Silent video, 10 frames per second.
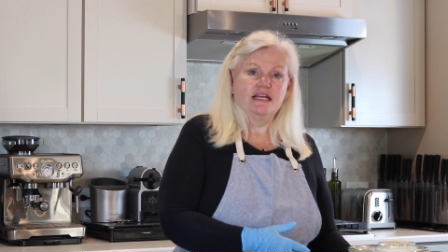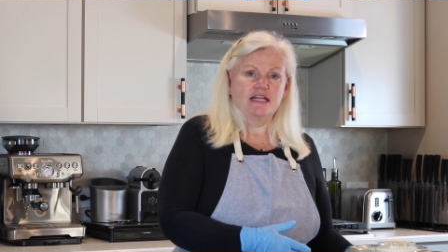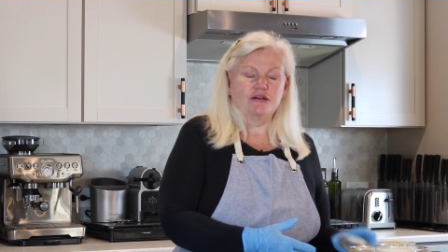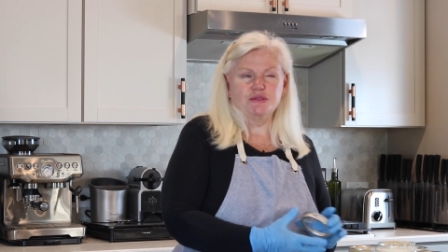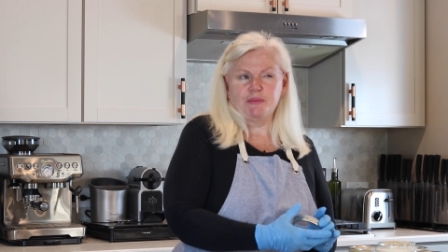
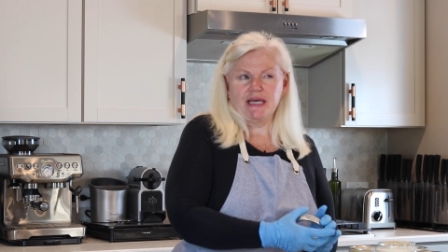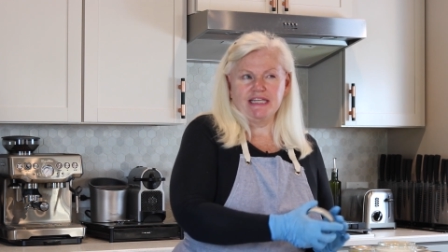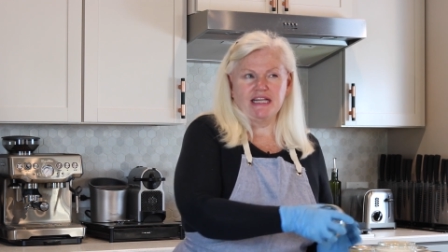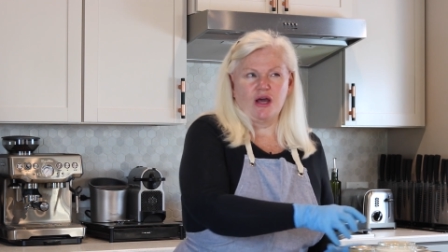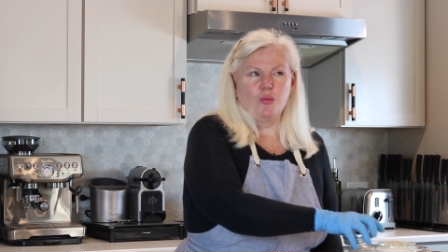Now
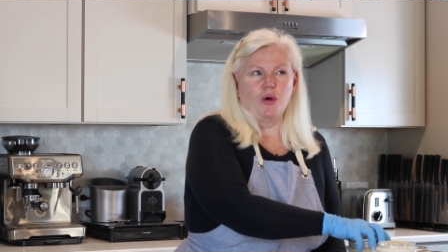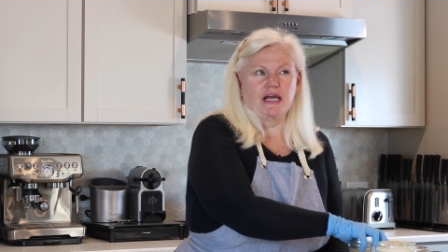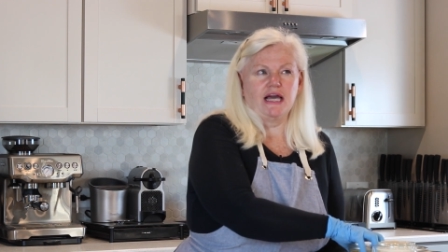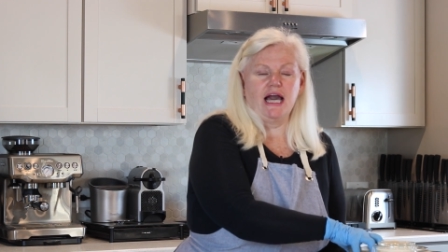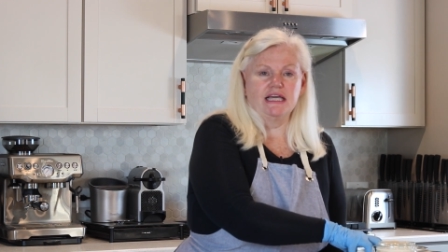depending on what
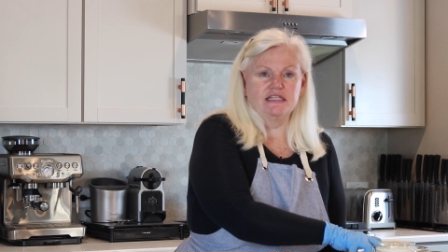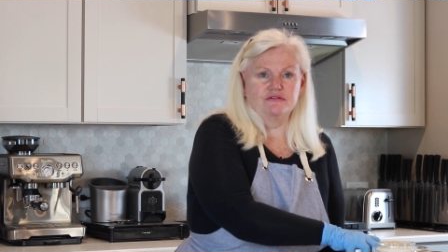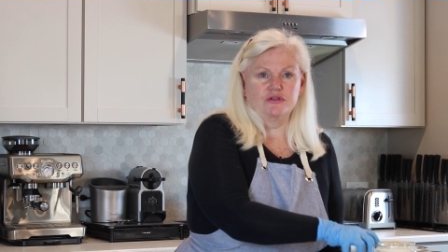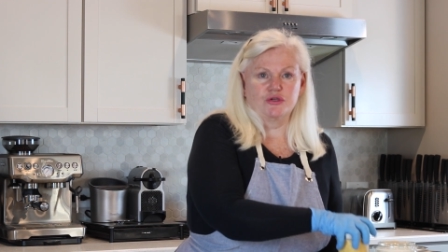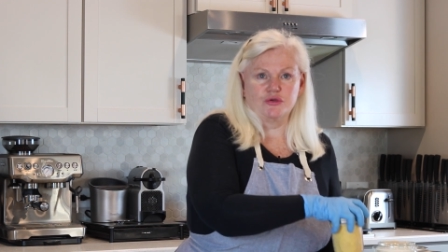kind
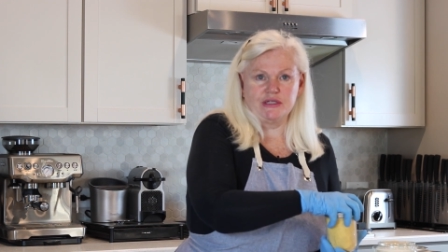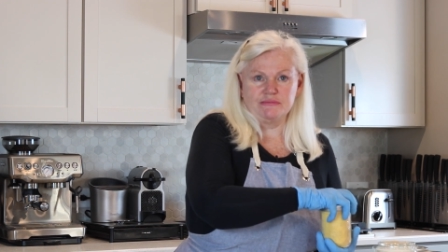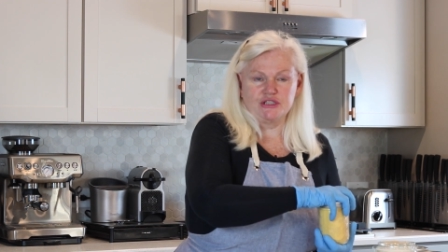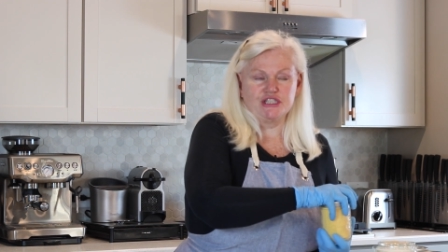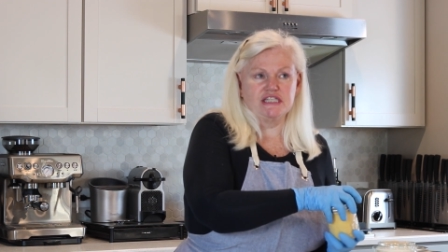of
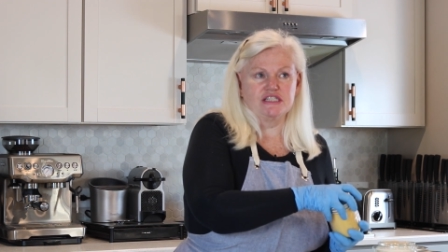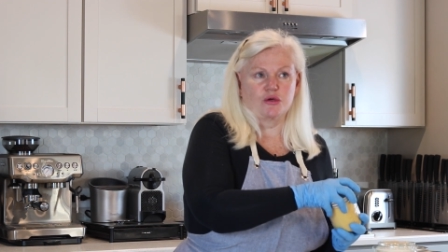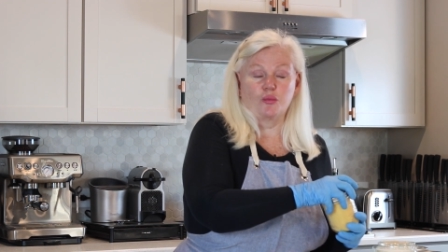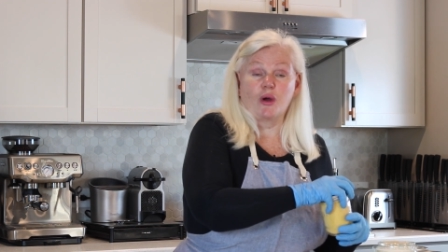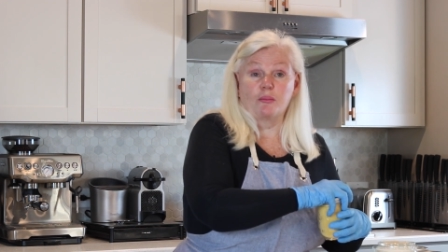cream cheese or
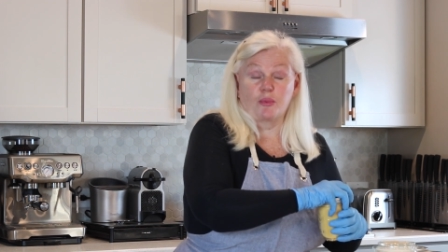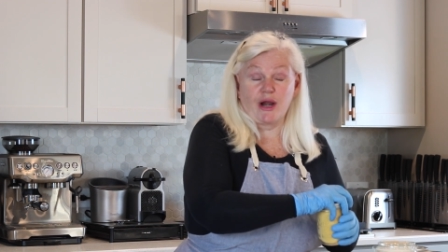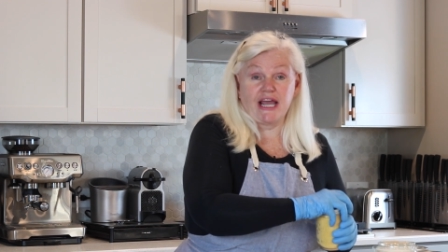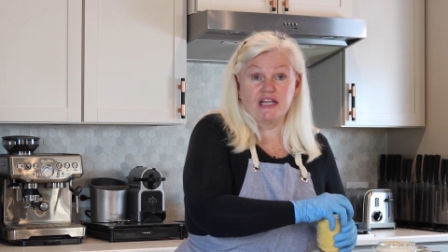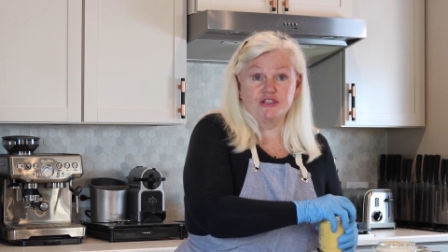what
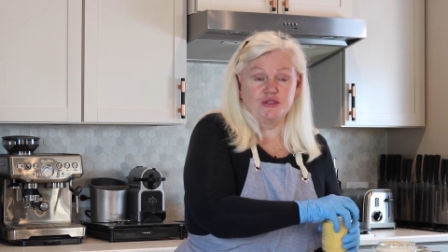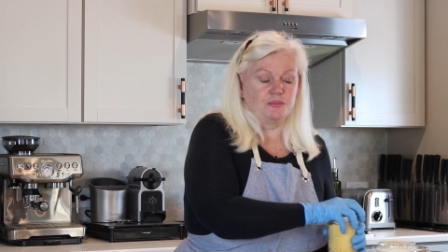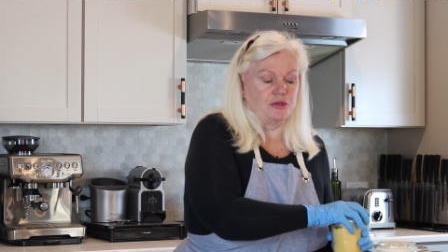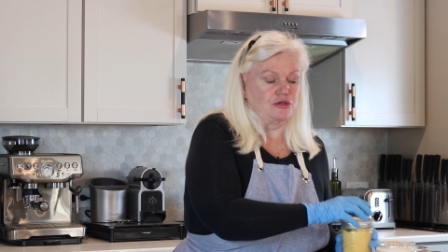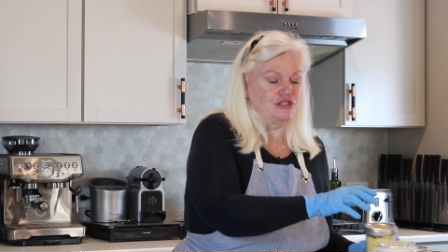brand you
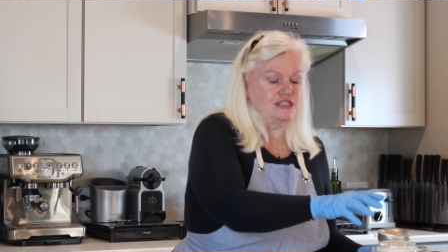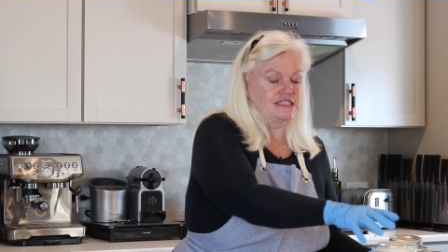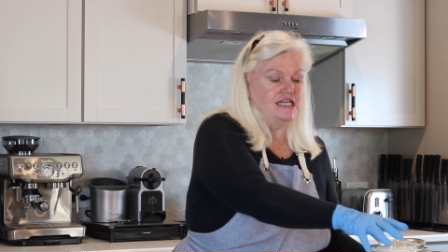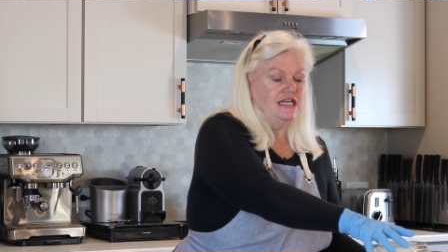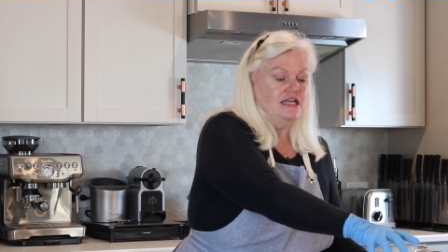
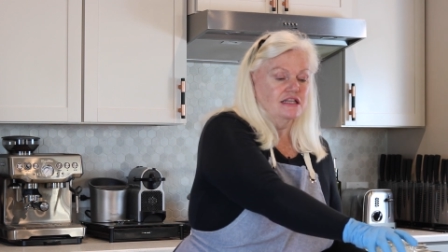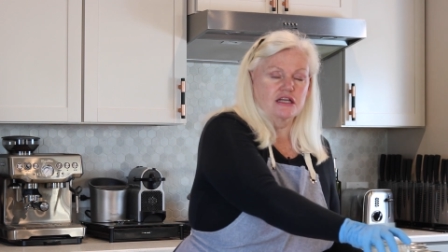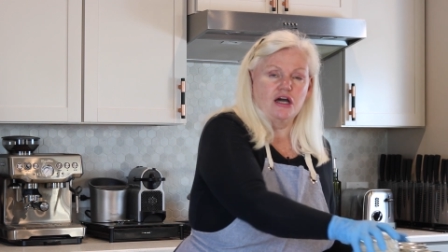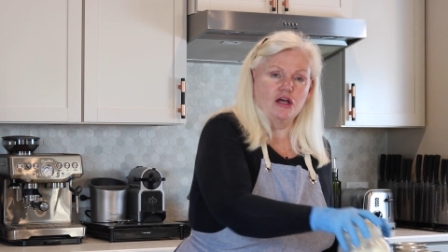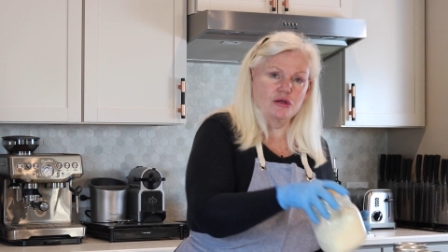purchase, the
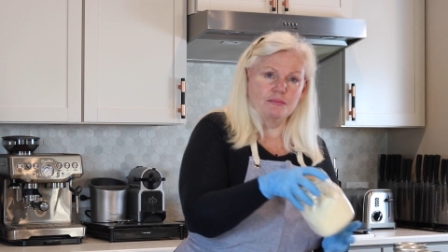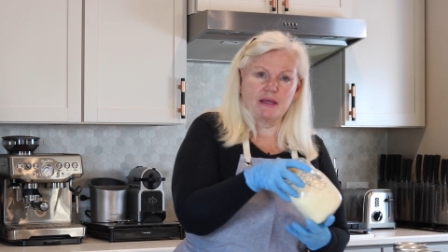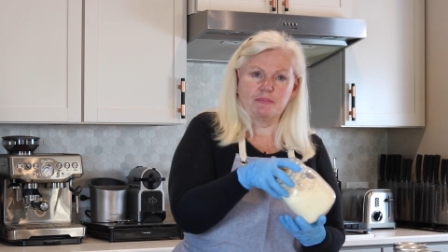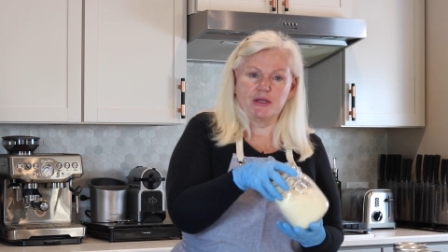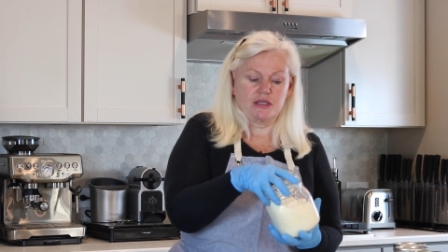color
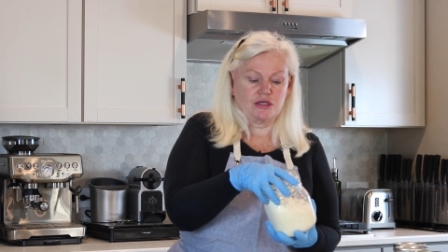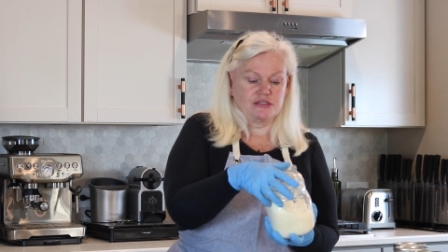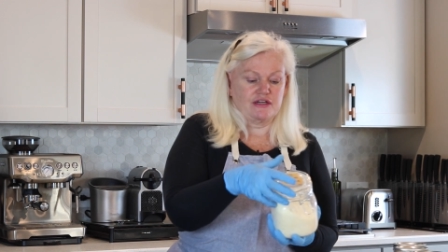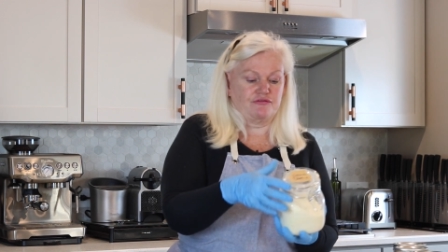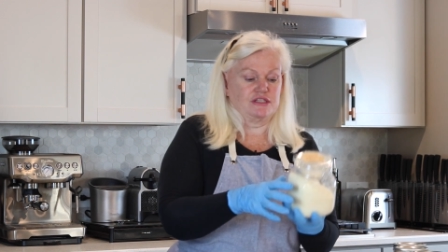might be a little
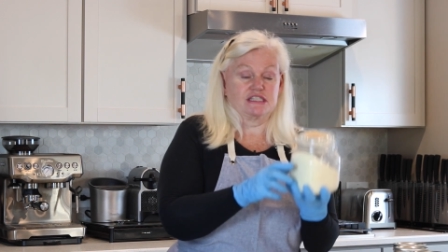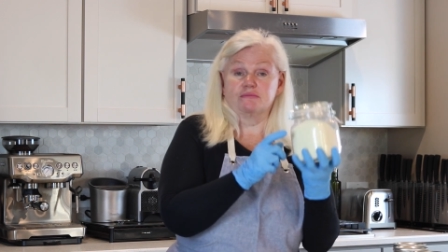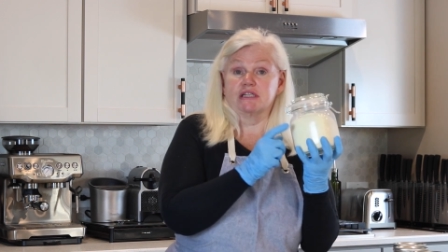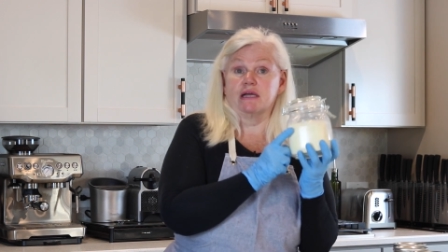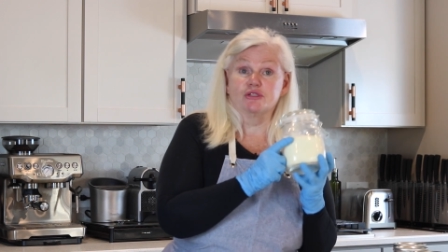different.
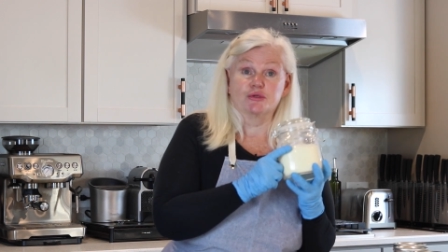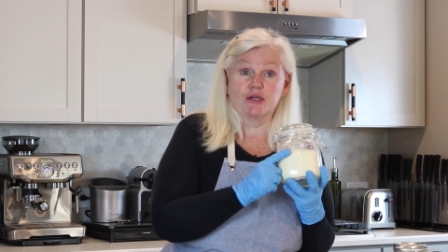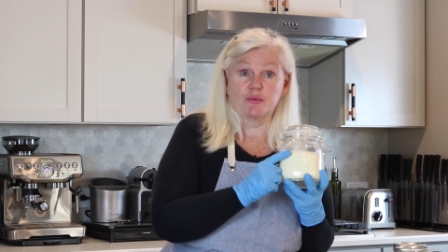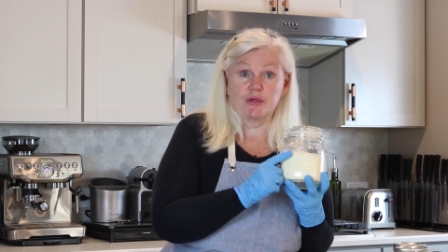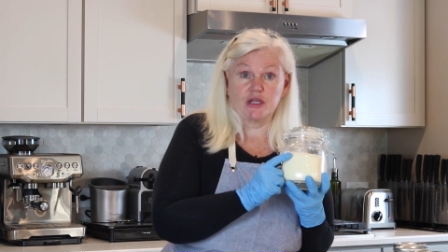Sometimes you'll
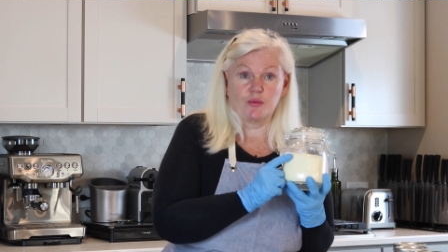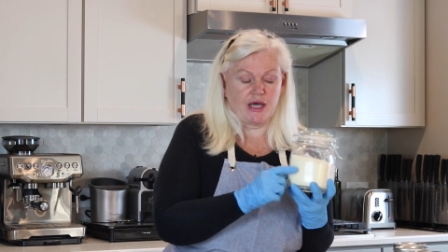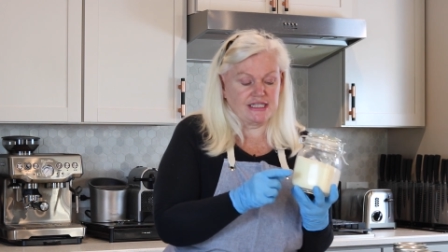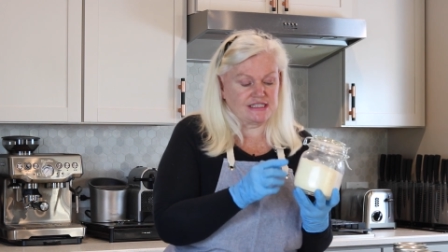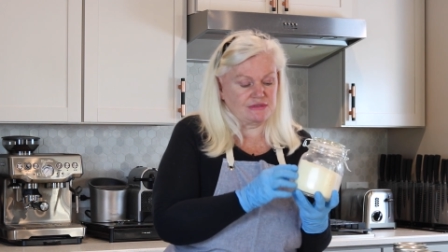get really
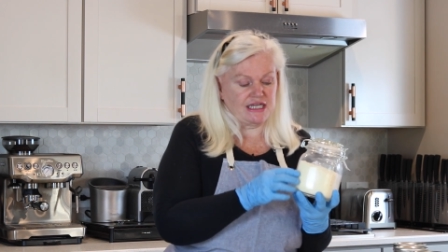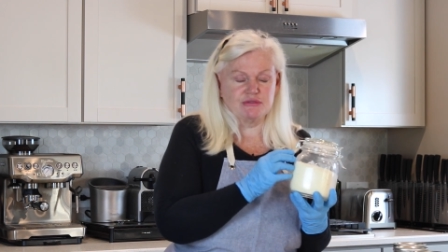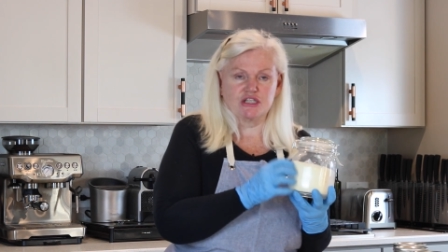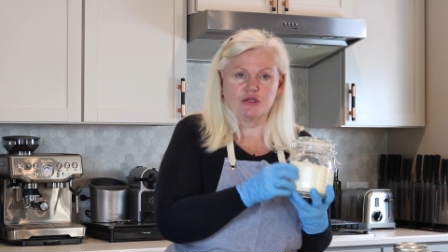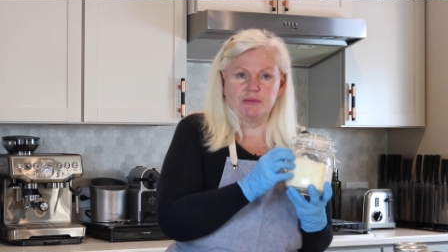white,
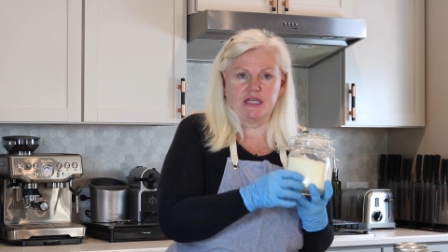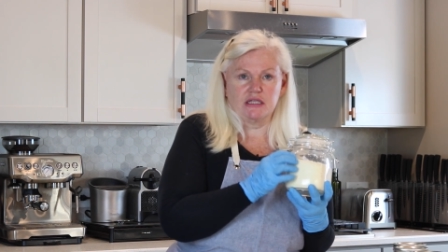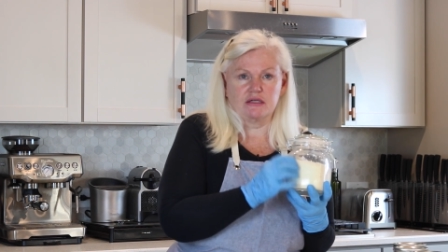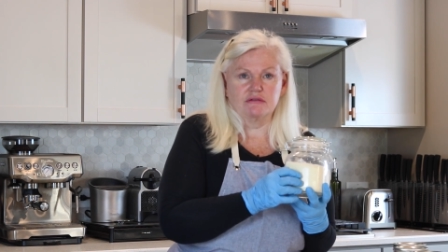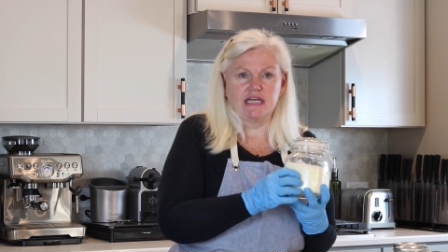sometimes it'll be a
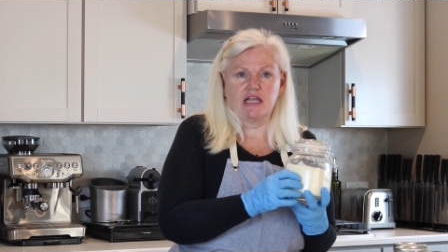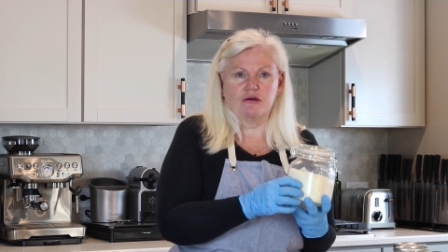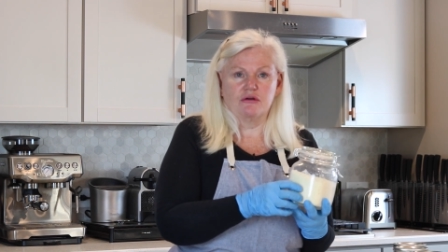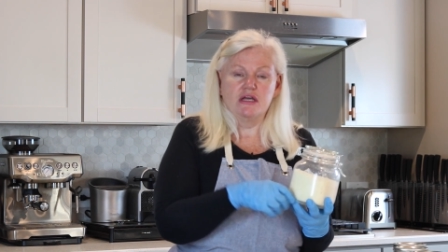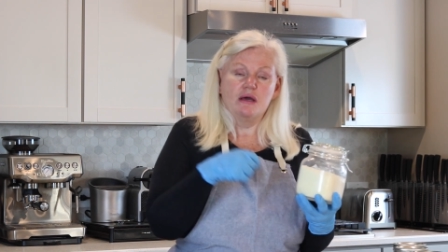little yellow.